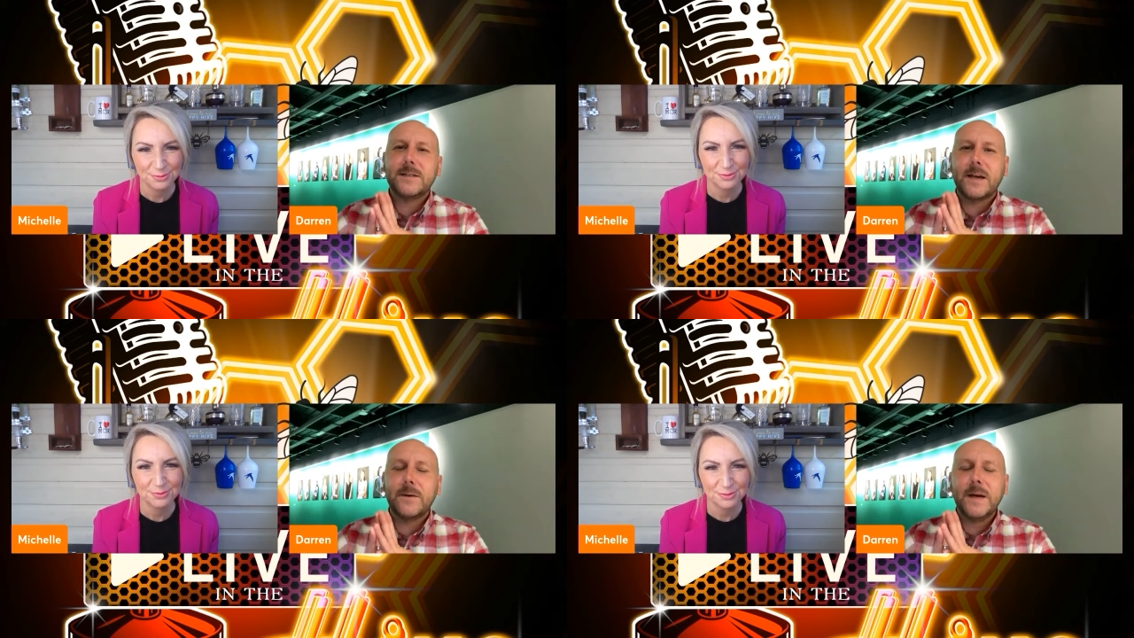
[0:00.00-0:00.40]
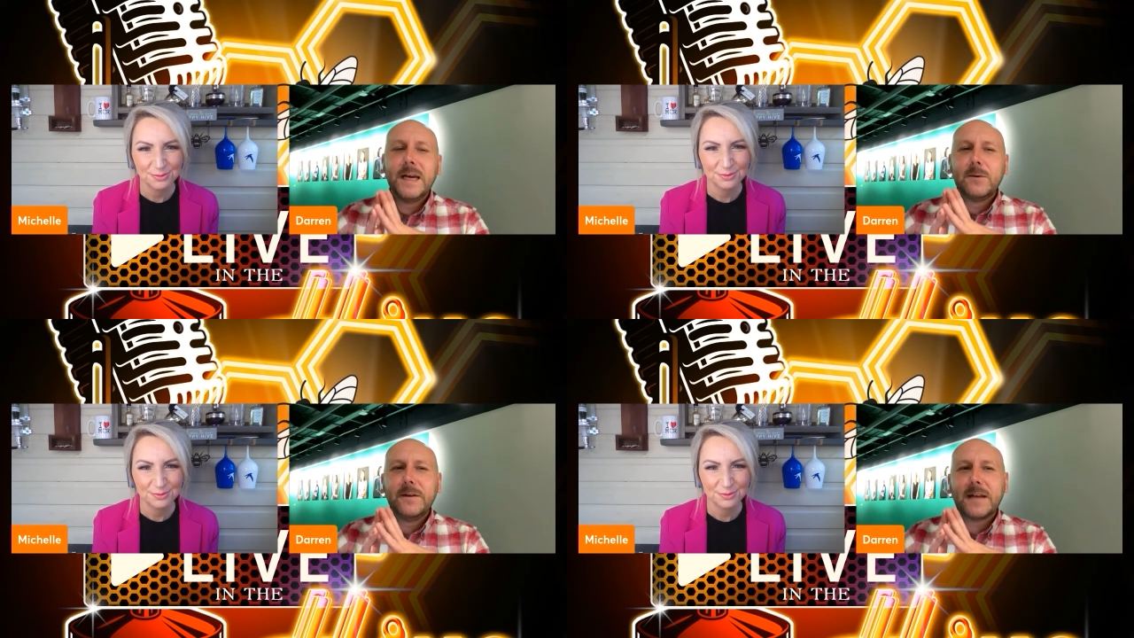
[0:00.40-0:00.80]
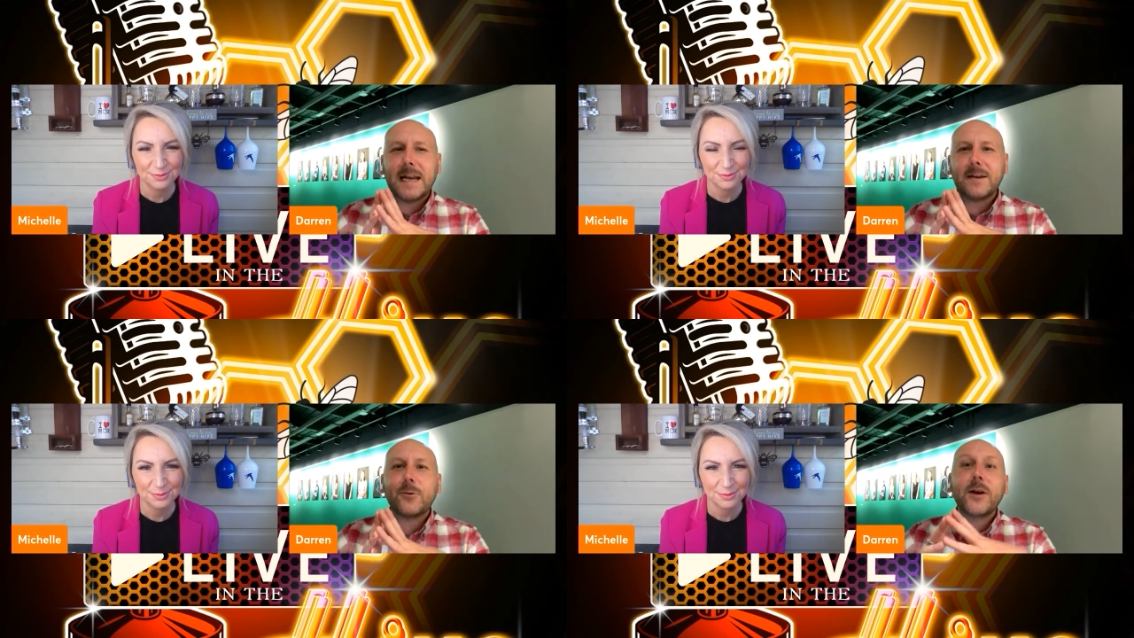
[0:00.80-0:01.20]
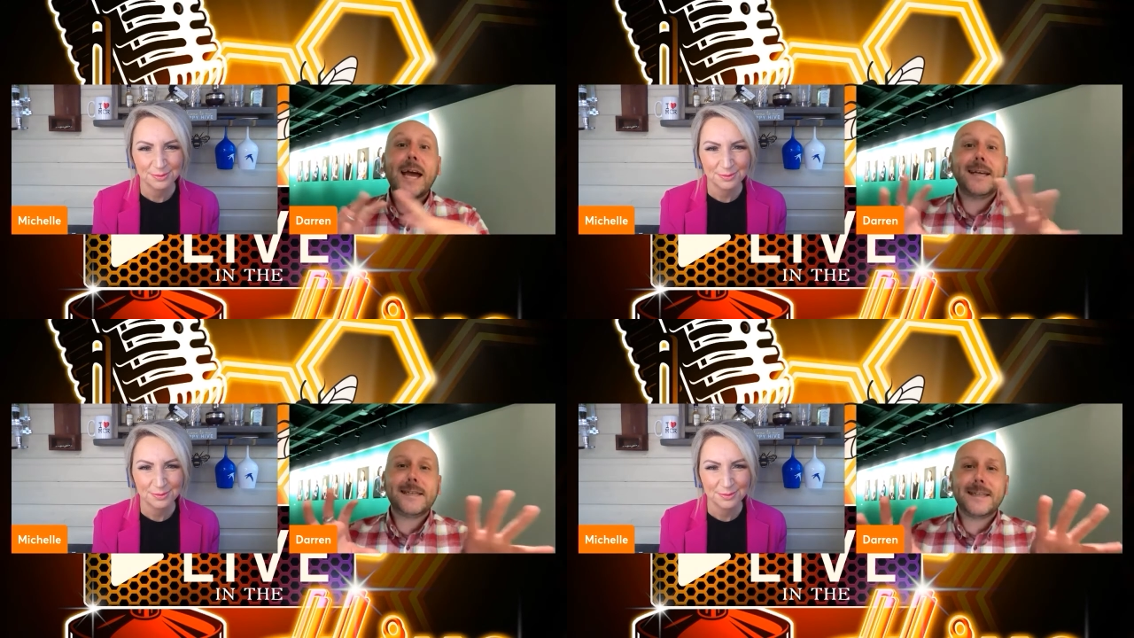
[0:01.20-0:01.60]
Speaker 1: So we've kind of
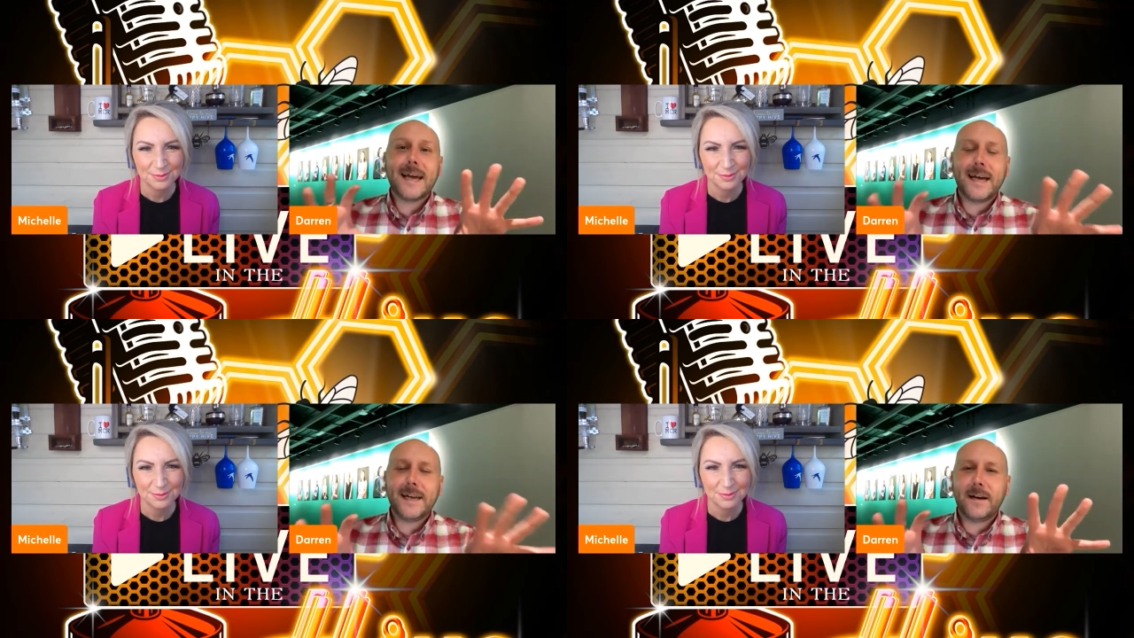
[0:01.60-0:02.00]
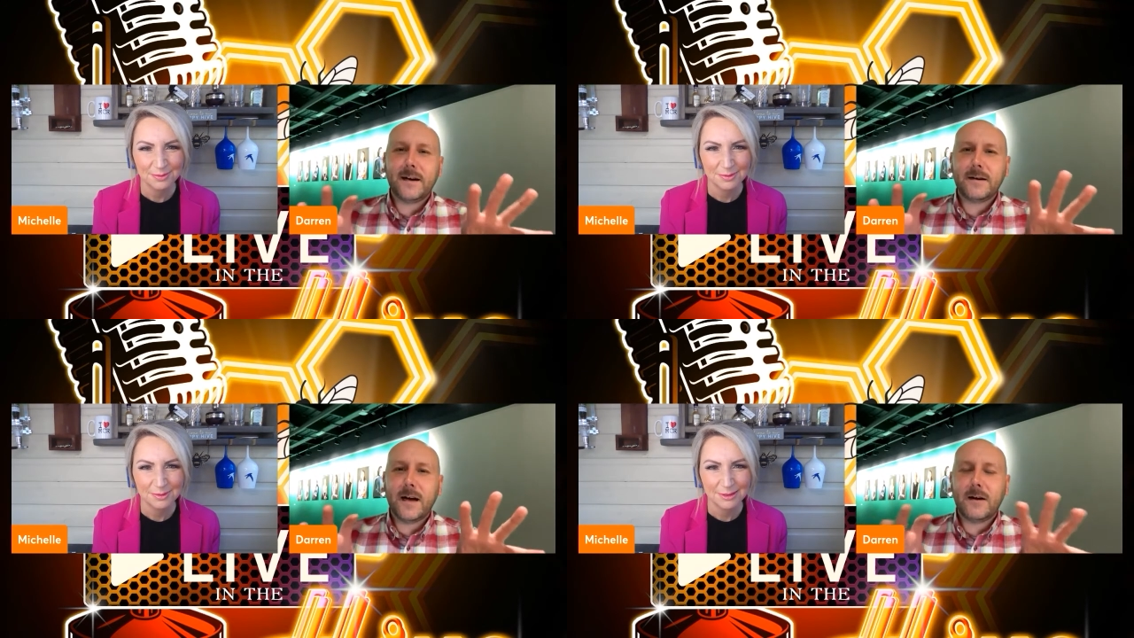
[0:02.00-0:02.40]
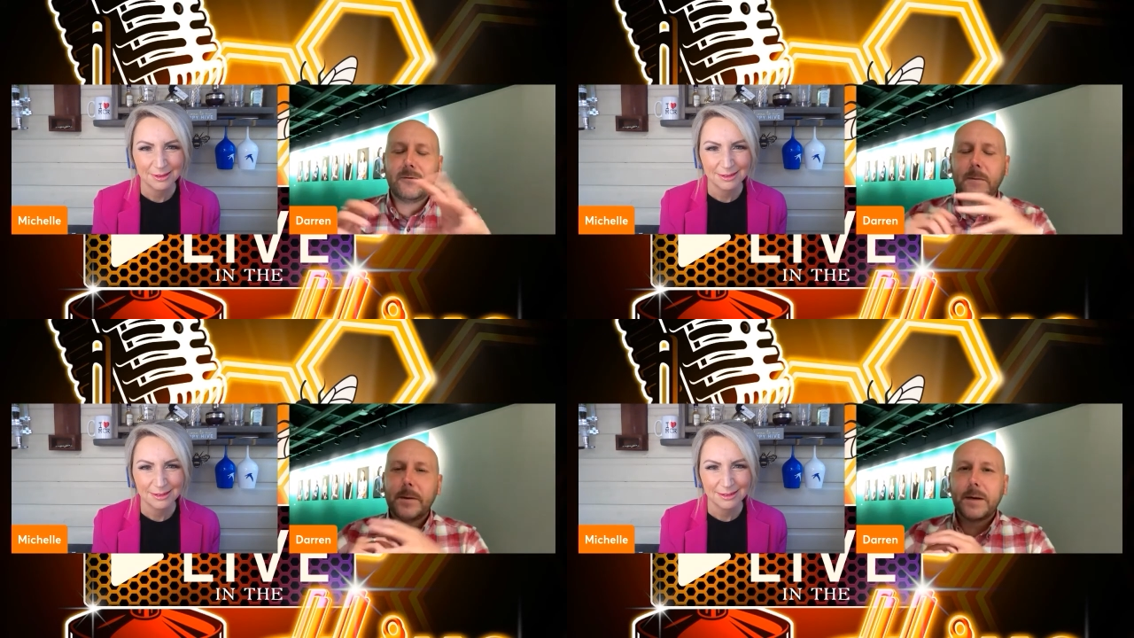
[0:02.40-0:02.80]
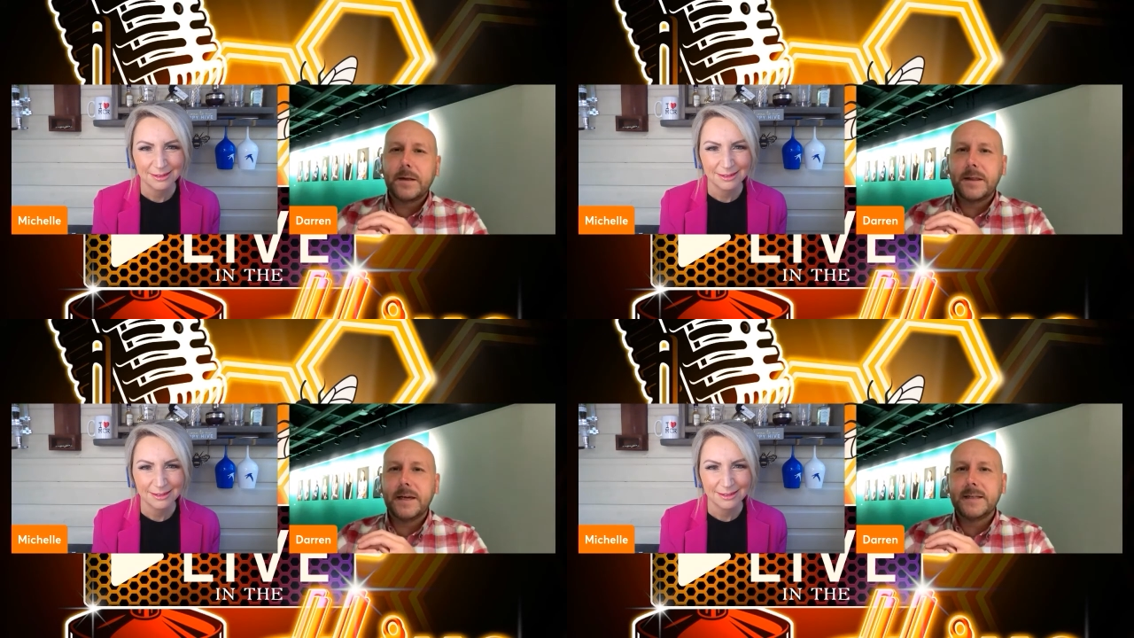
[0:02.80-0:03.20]
created that in our, our Robert
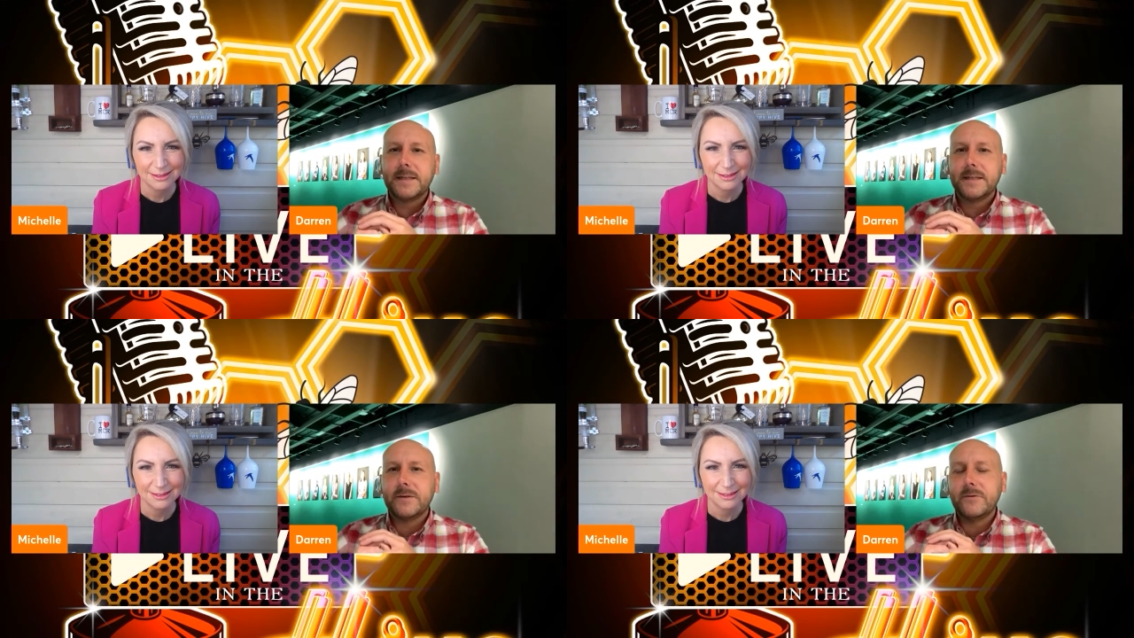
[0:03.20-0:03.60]
Bottle Theatre. So